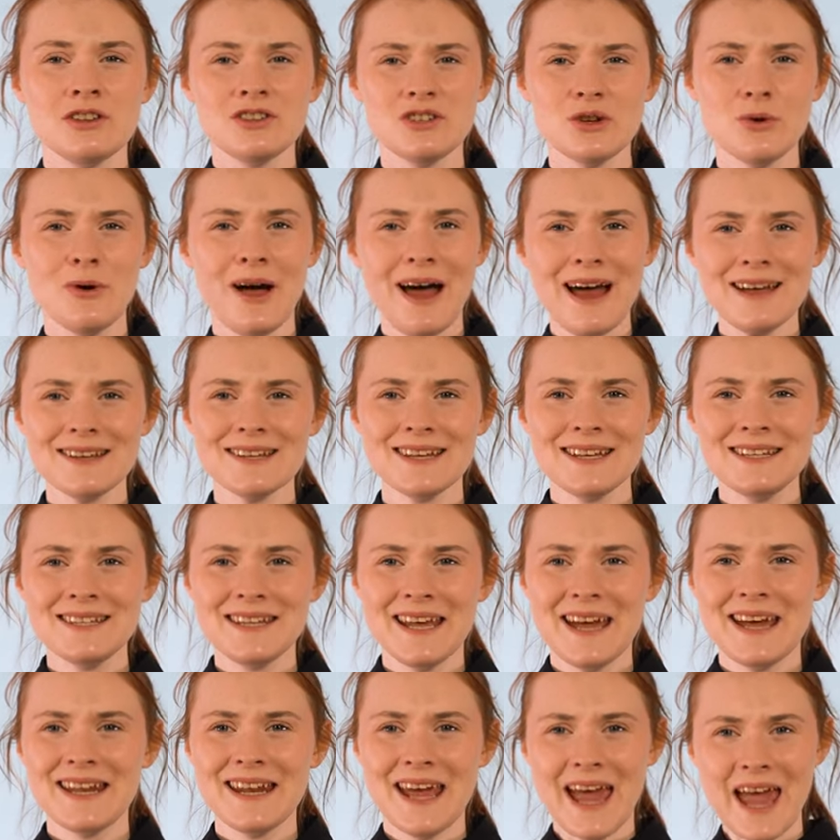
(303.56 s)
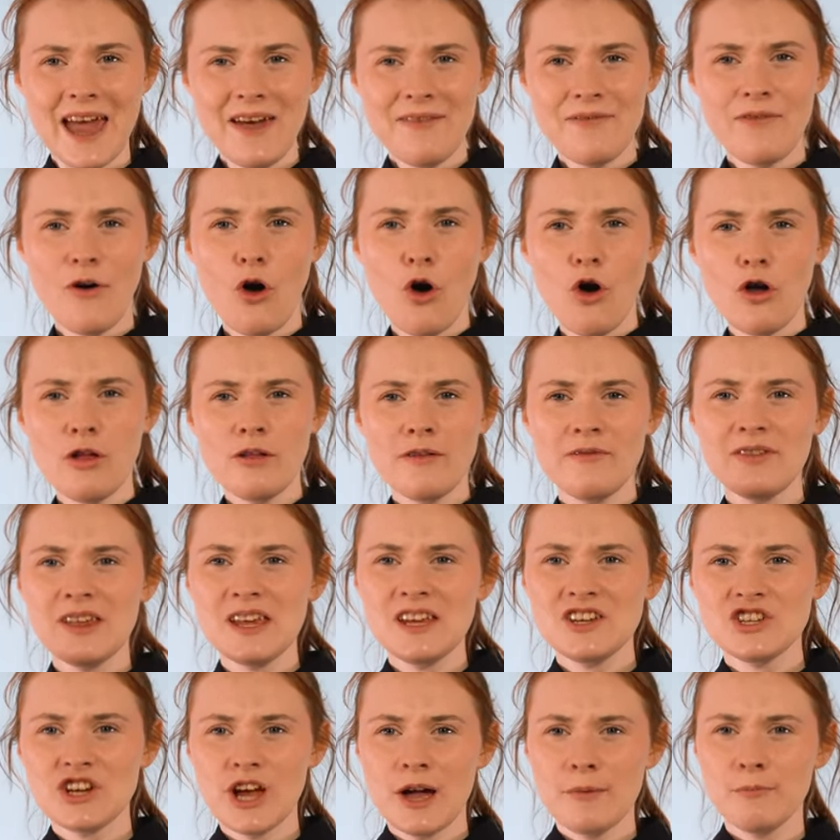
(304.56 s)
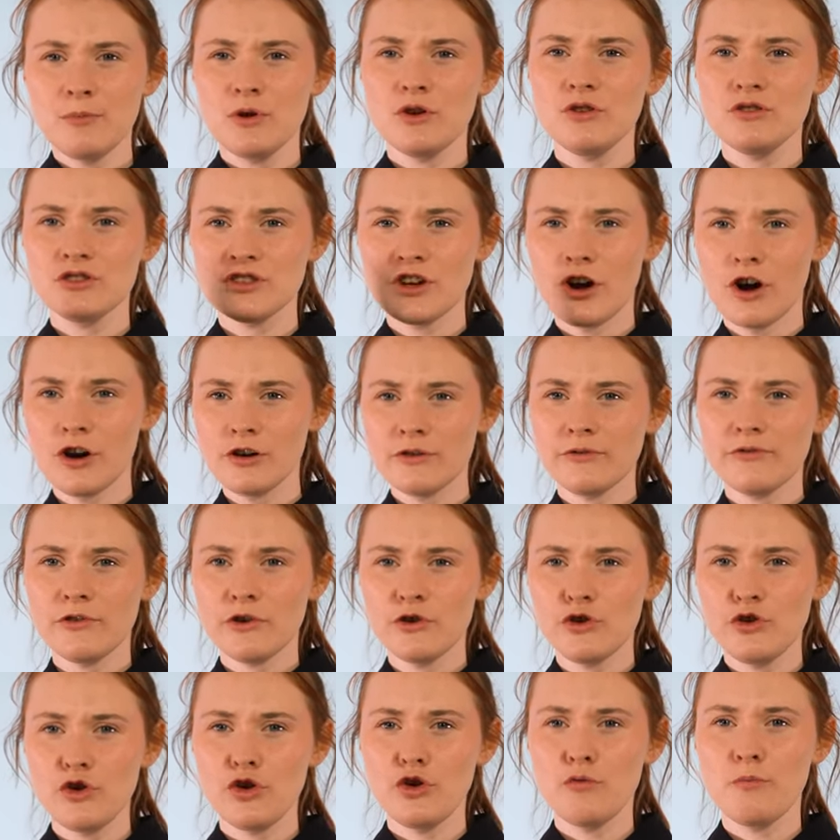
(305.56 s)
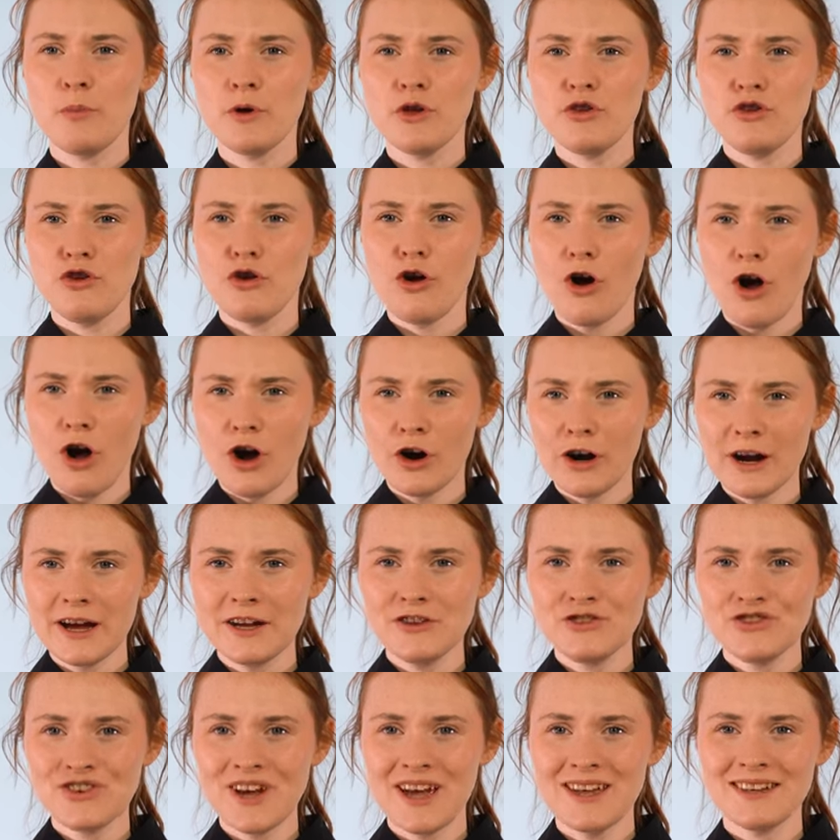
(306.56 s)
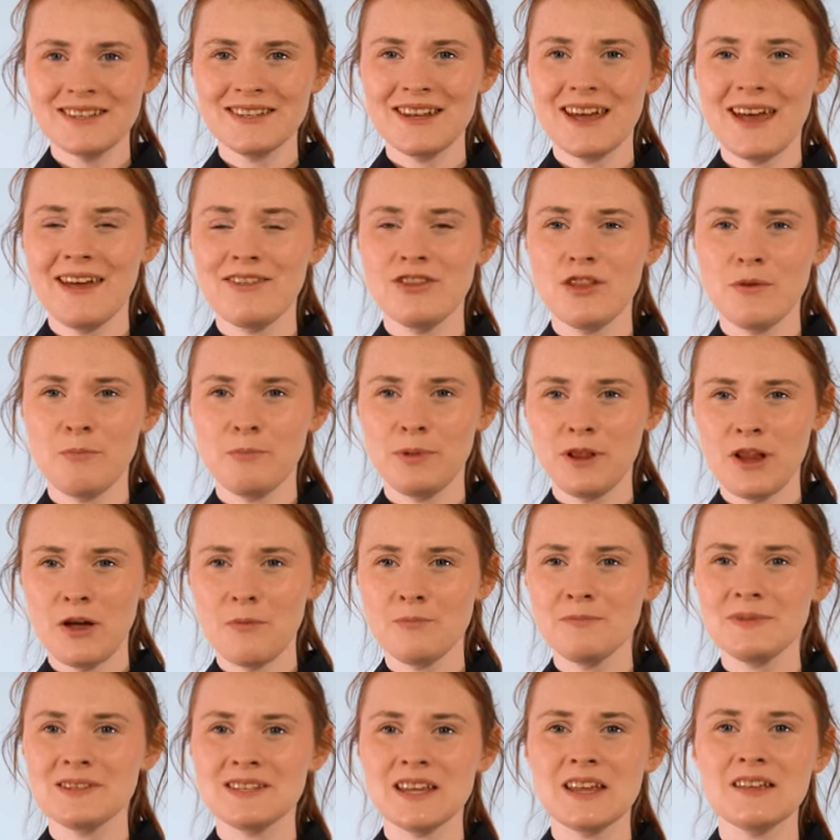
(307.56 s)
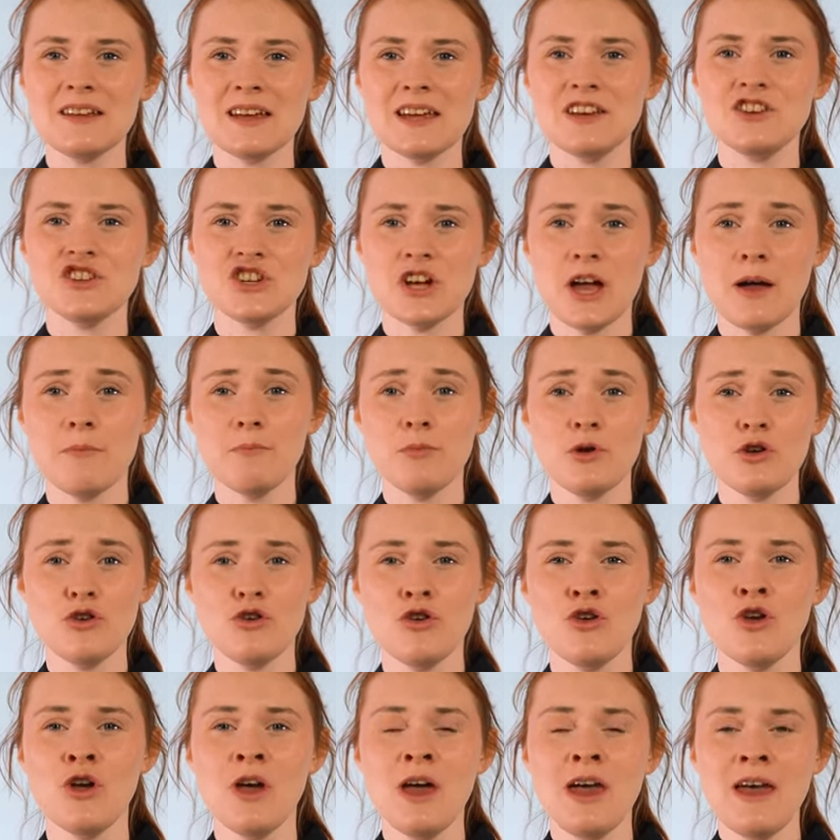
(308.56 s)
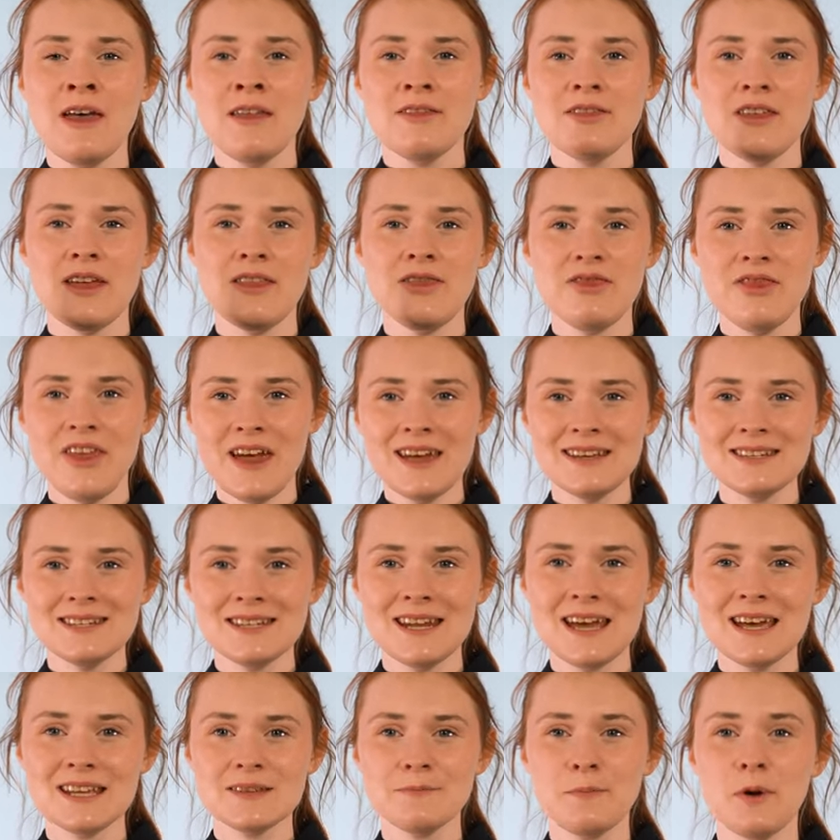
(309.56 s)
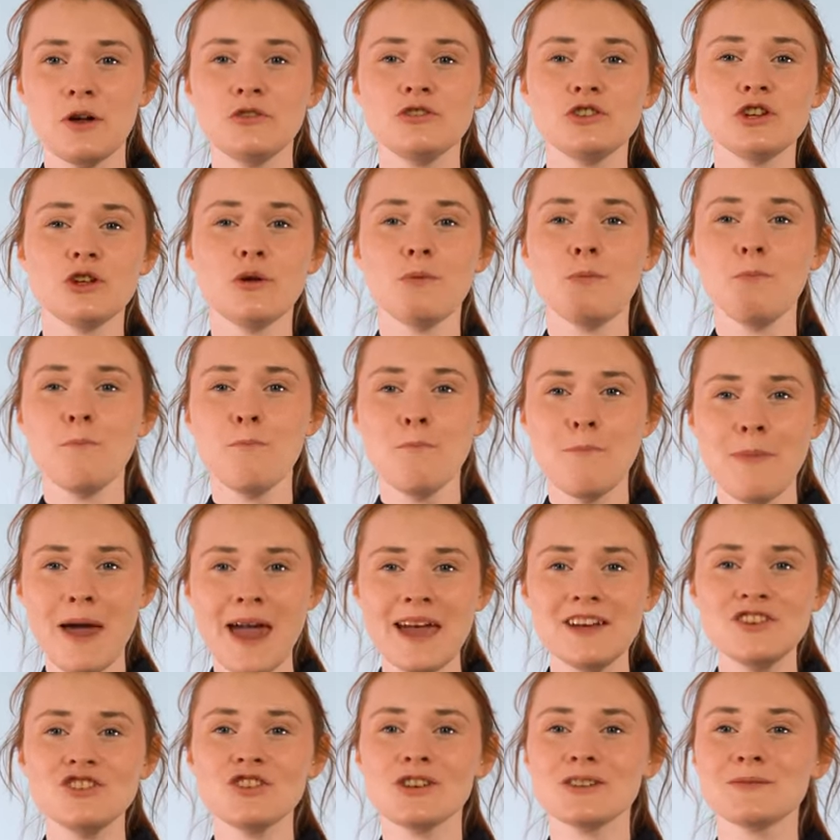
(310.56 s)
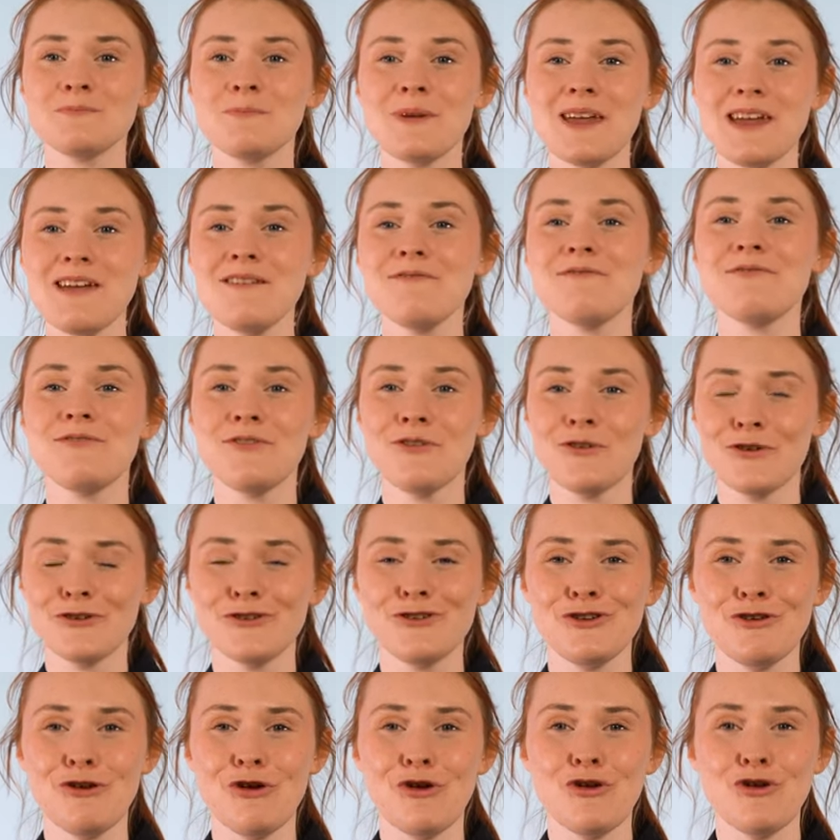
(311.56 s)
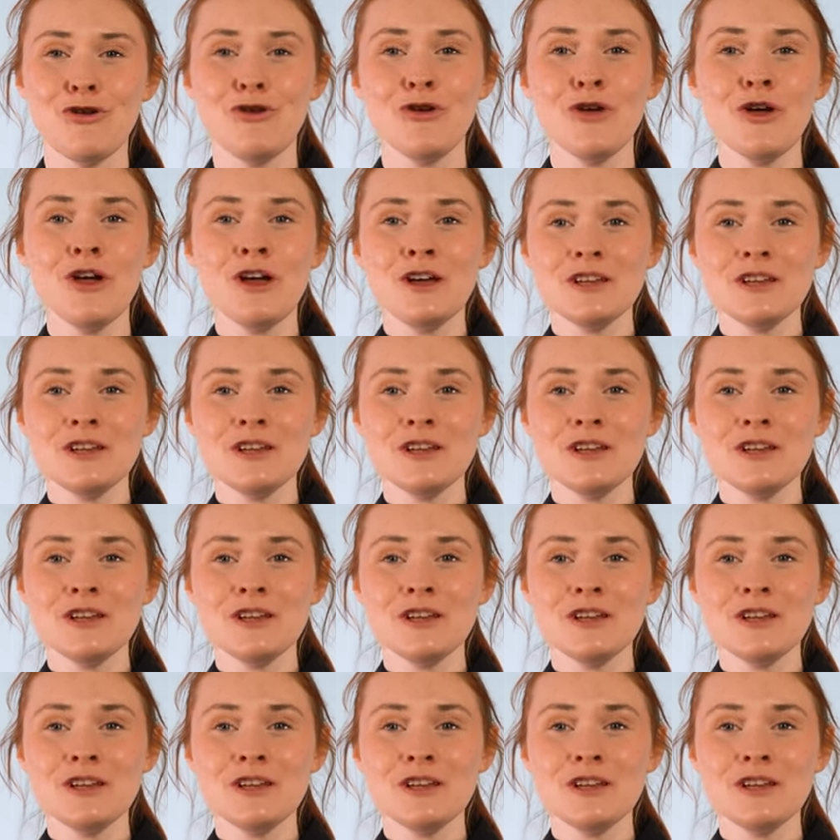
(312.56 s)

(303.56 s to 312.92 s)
So as I said, if all of these shampoos aren't for you, but you are interested in the Plum Silky shampoo, then this next bundle may just be for you.